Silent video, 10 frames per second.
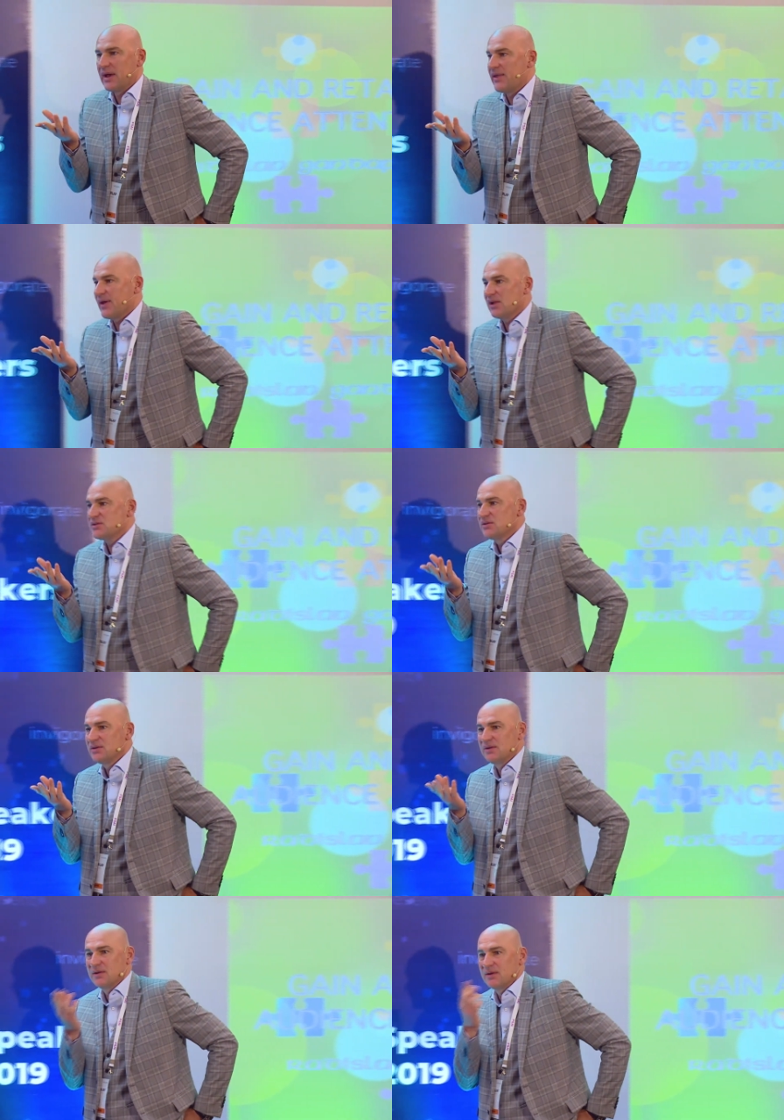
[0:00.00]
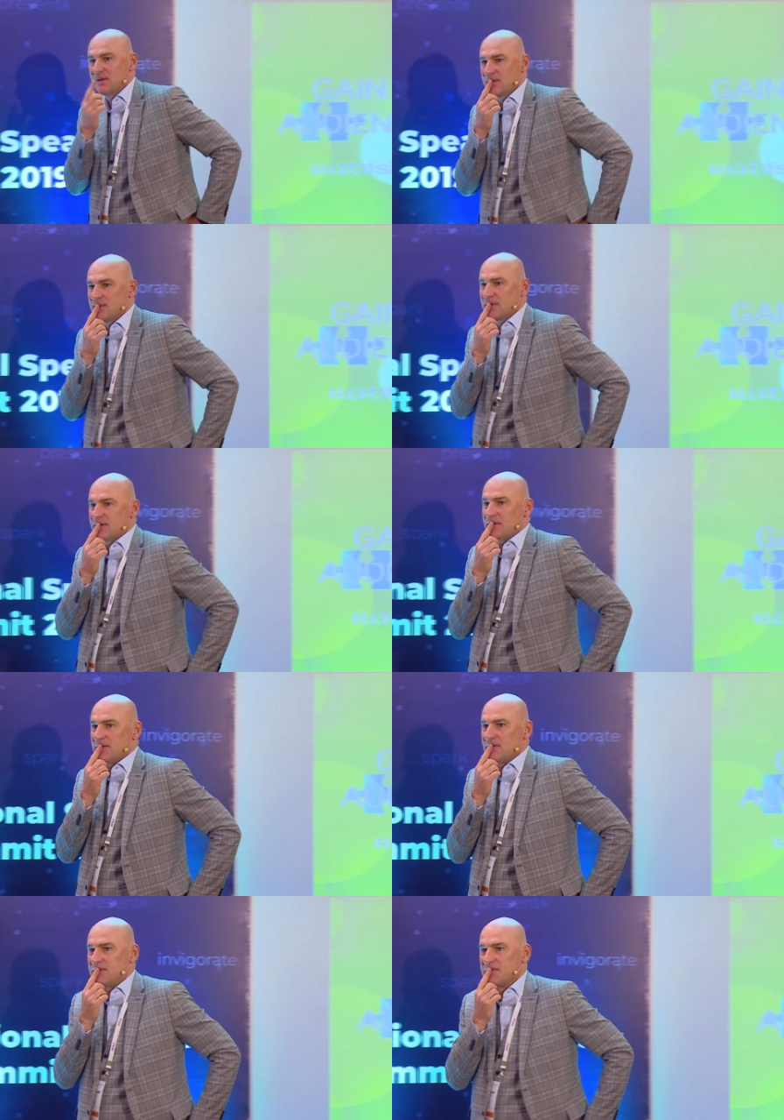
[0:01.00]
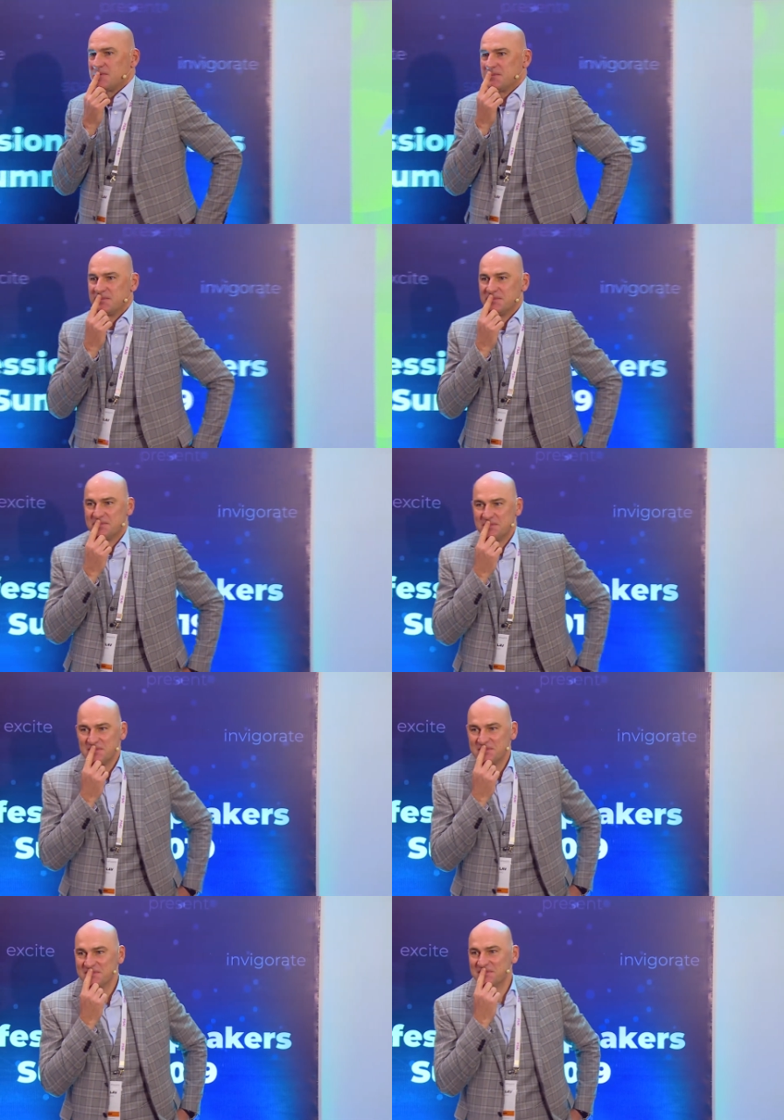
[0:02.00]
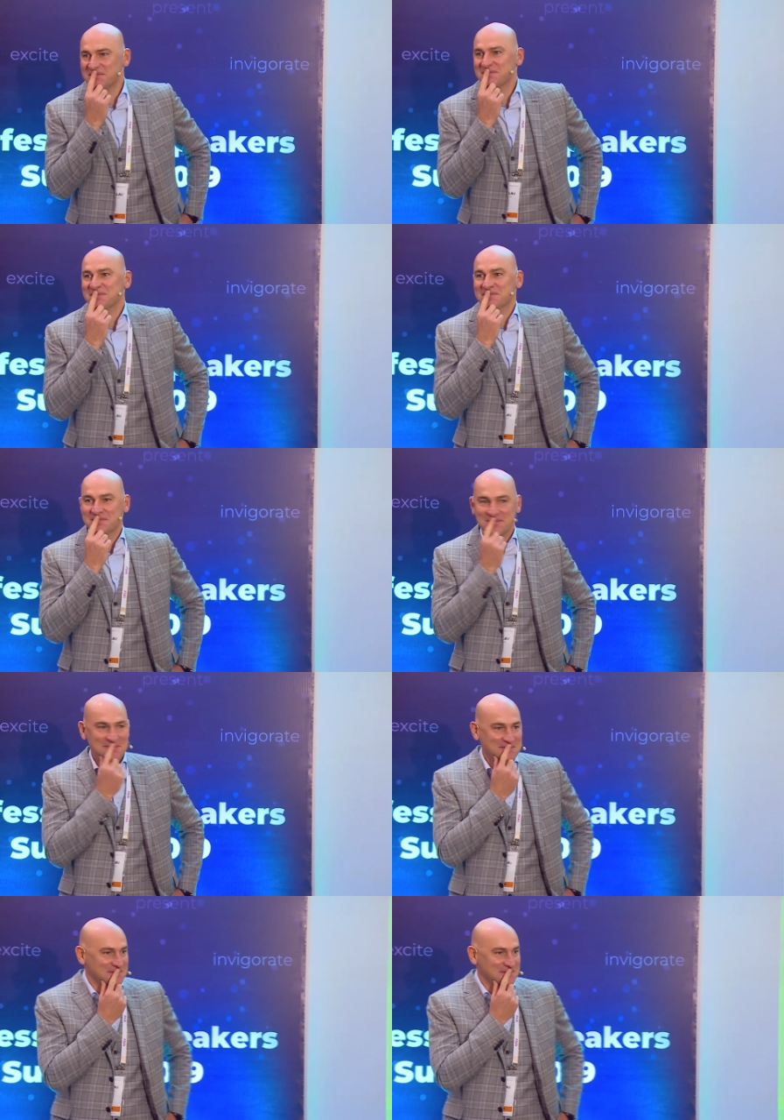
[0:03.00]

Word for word: Anything else? Directly going Mm -hmm.